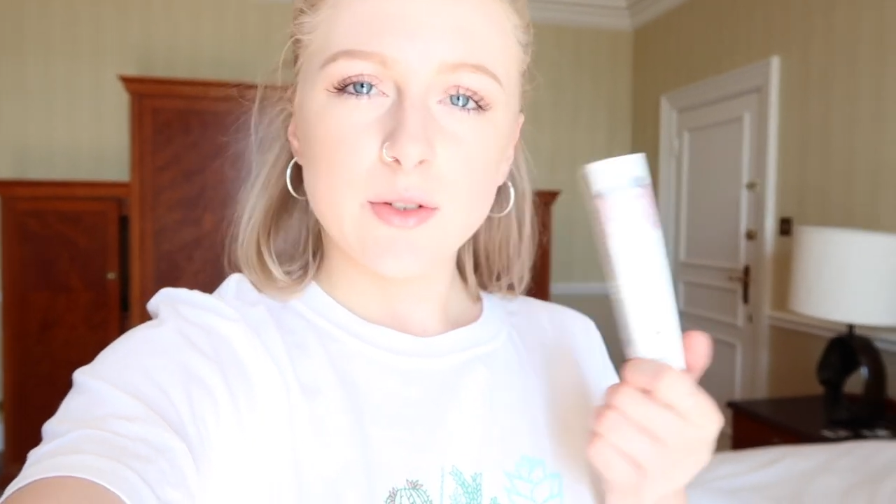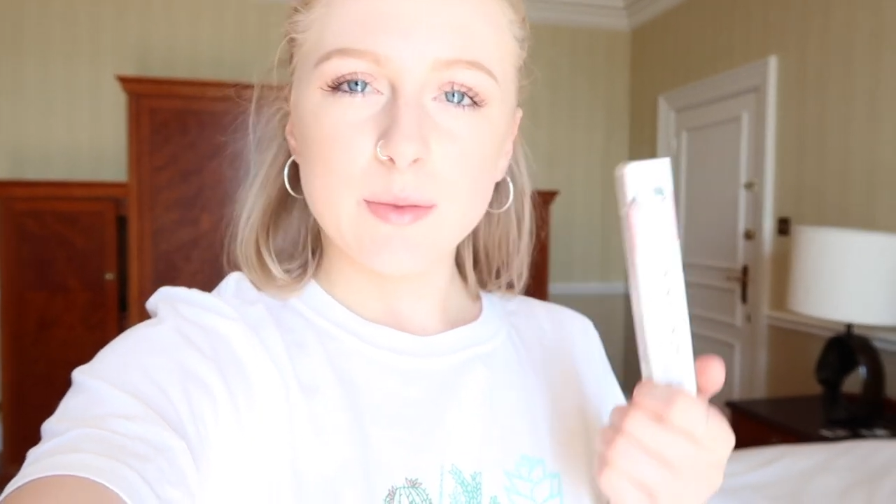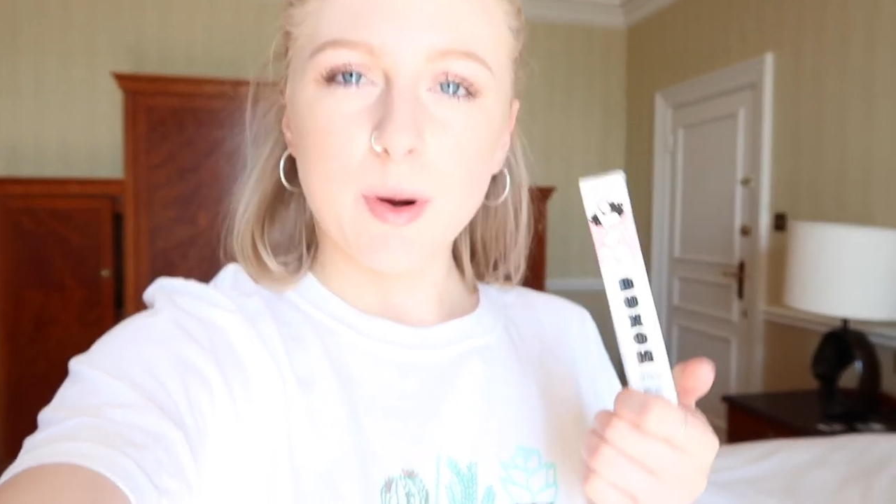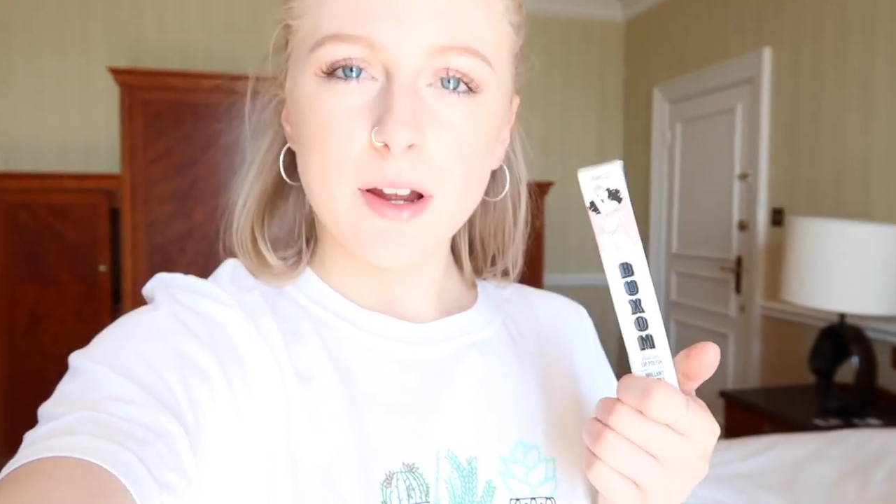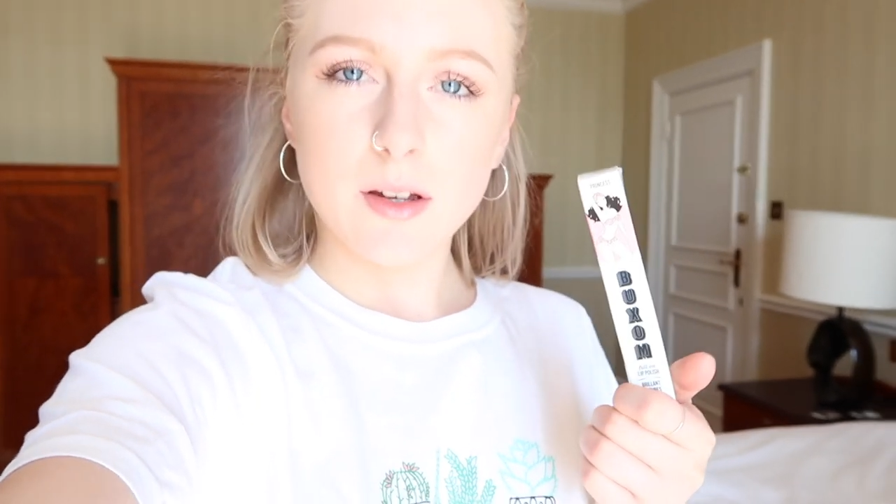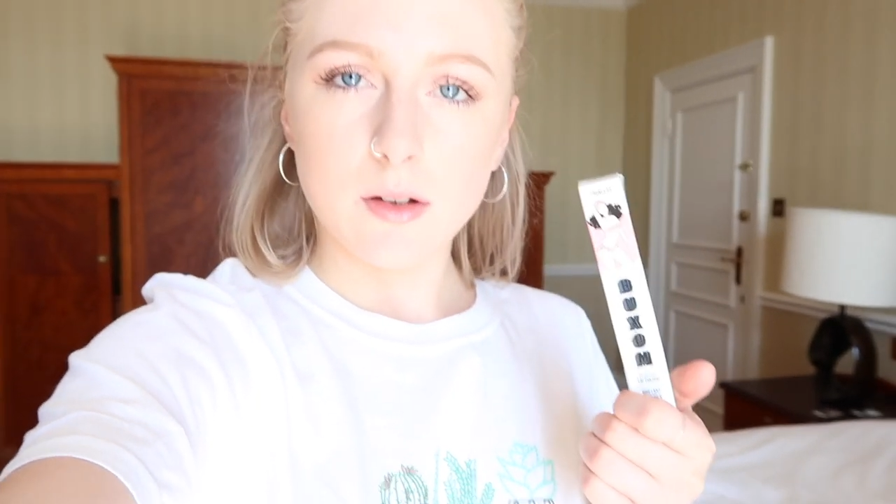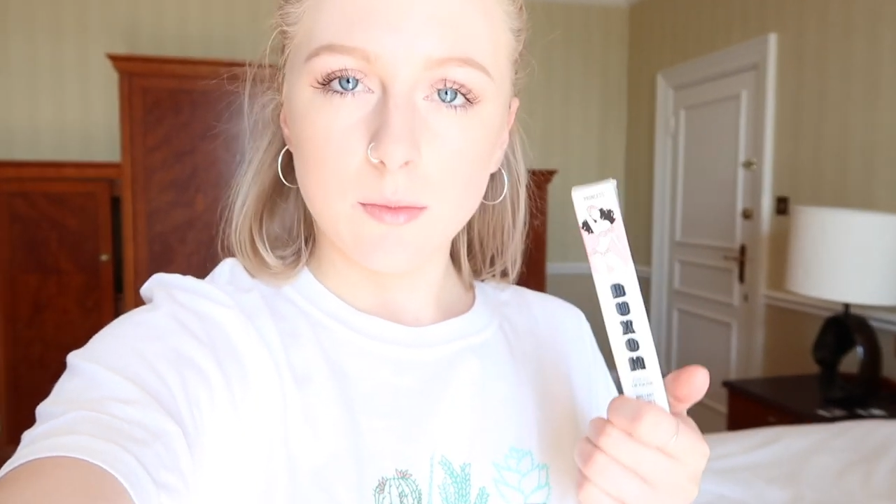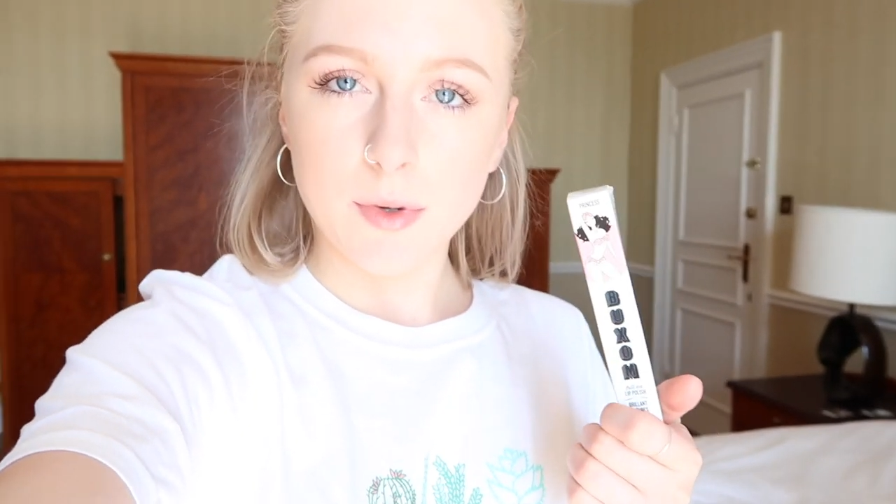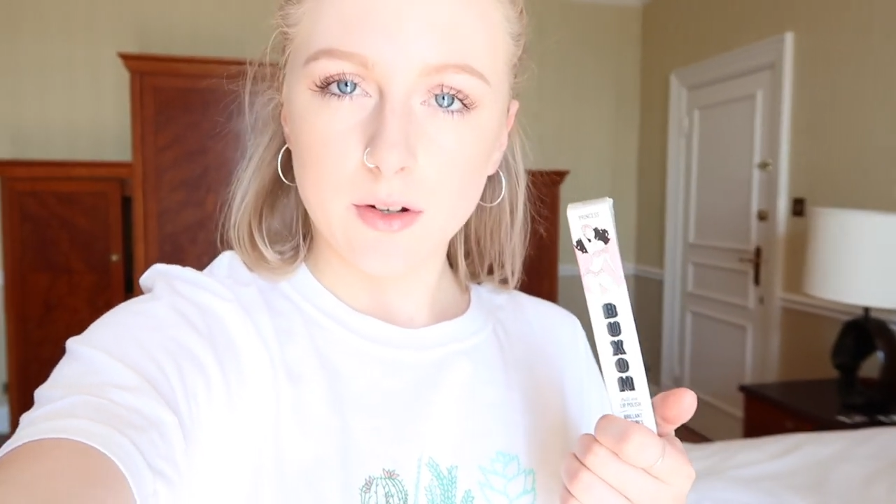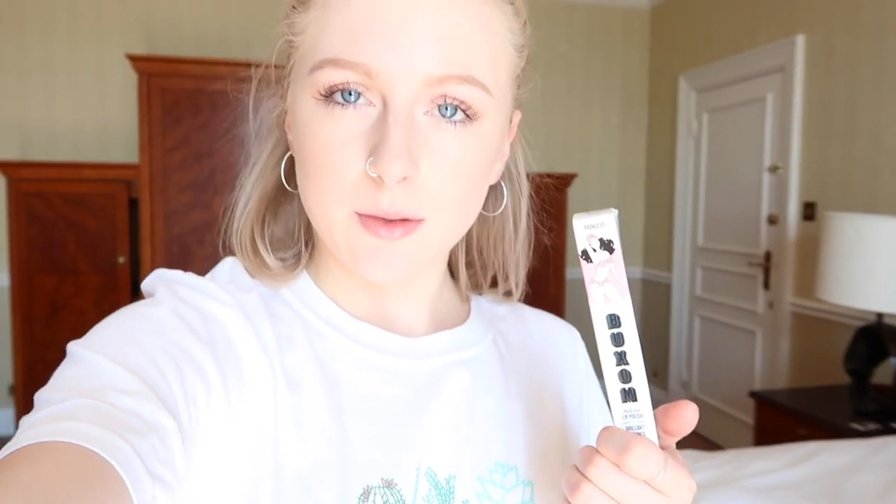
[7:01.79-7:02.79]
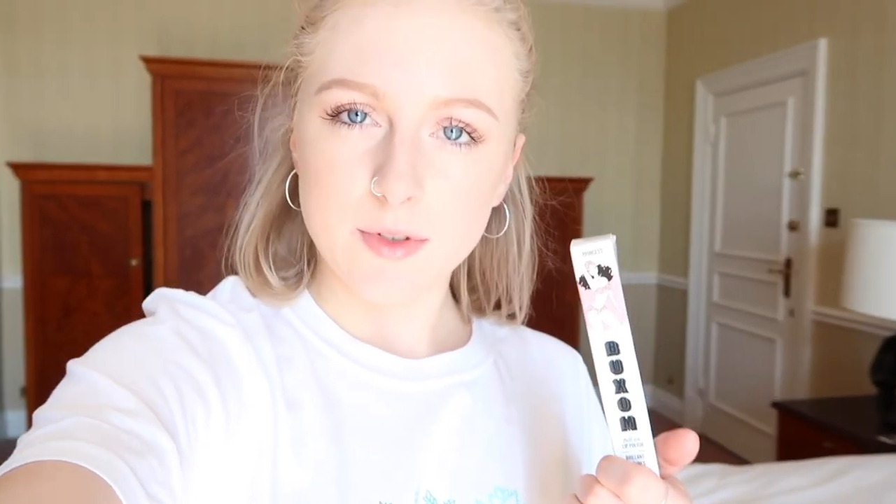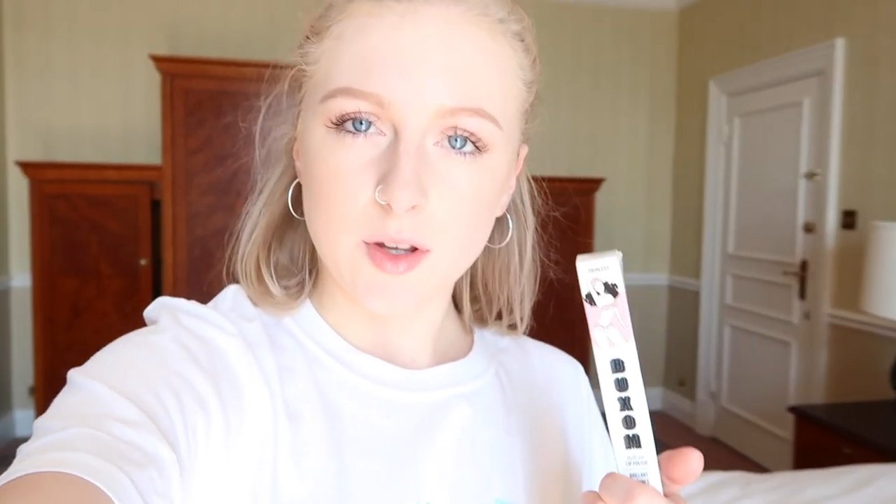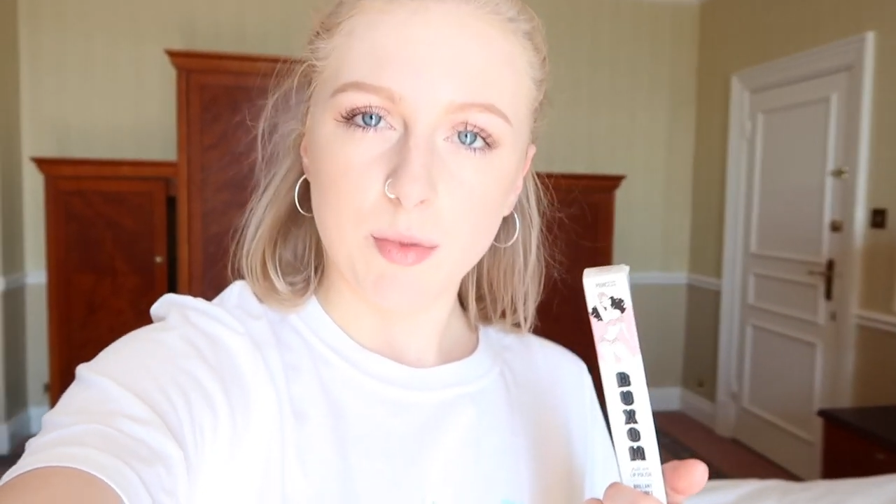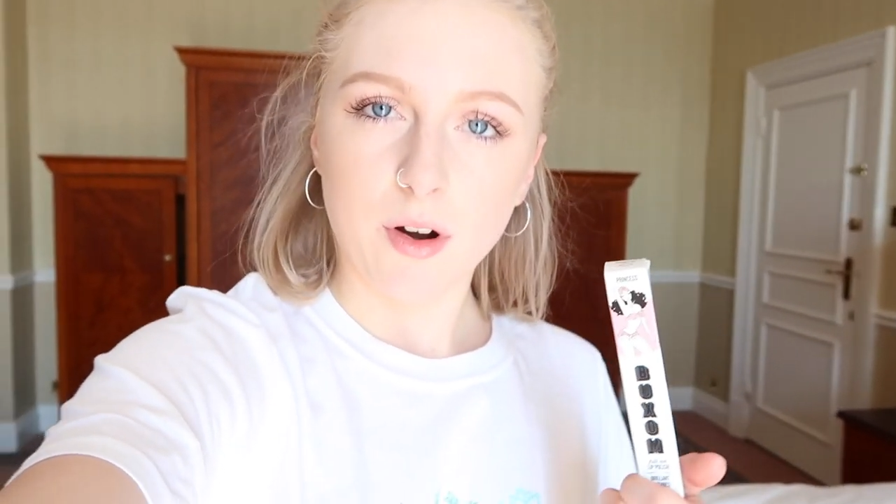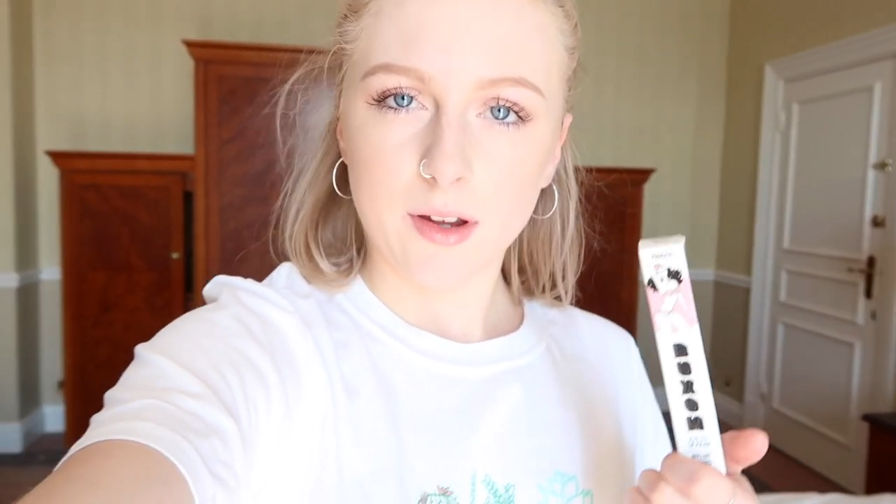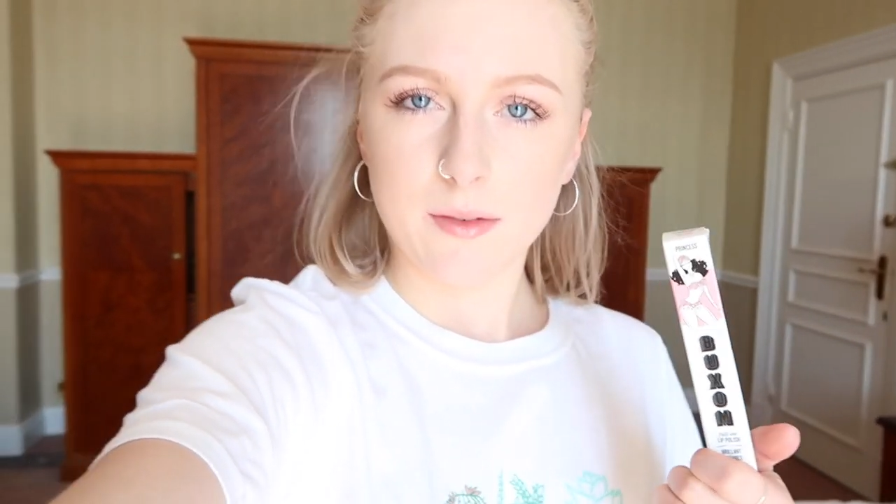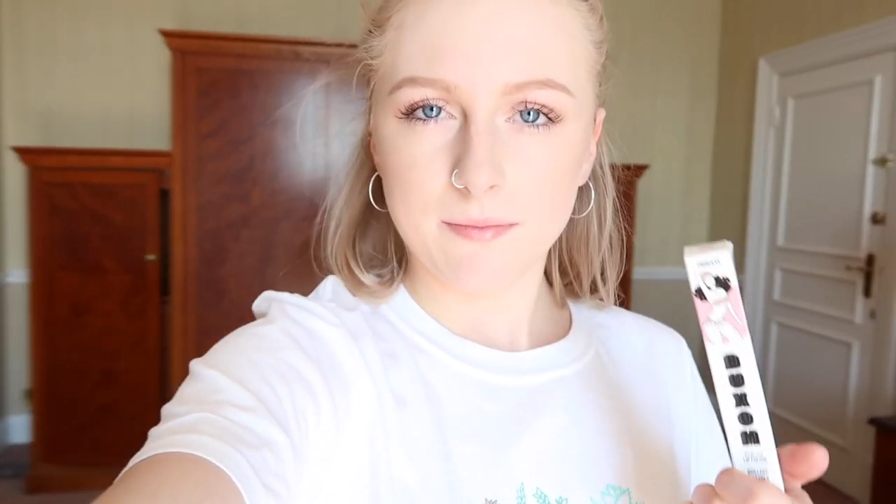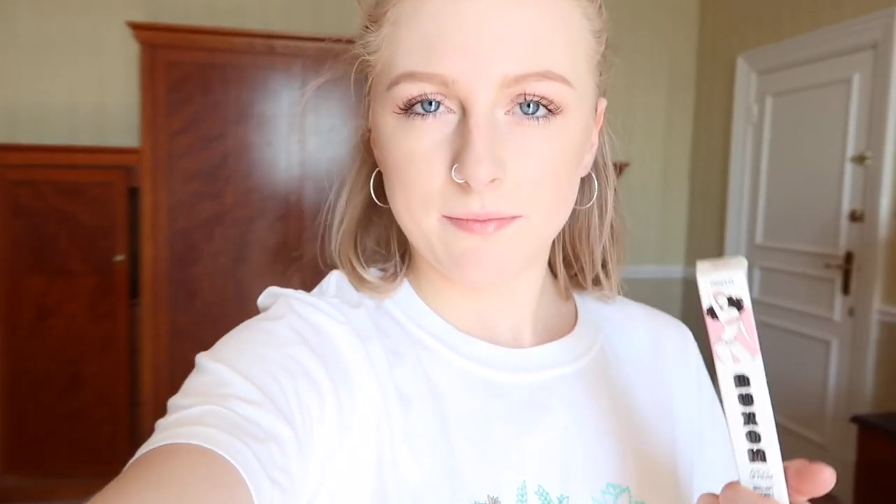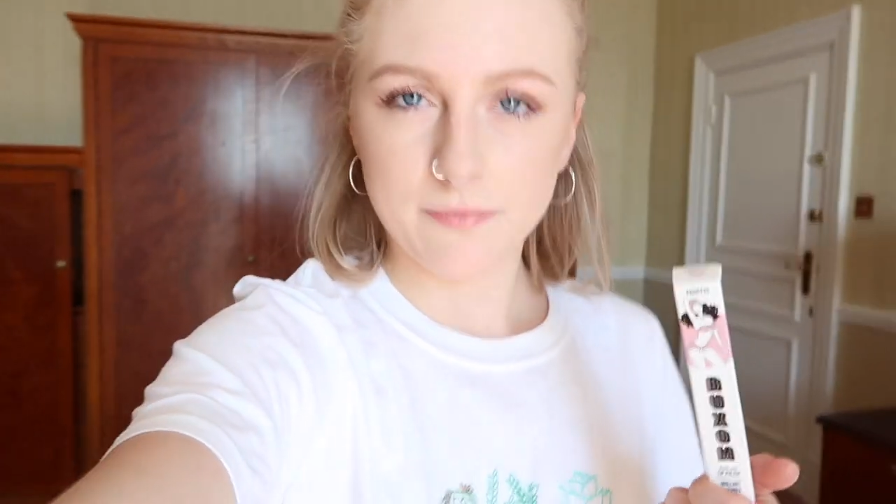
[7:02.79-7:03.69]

So it's bright. Oh my God, I'm so bright.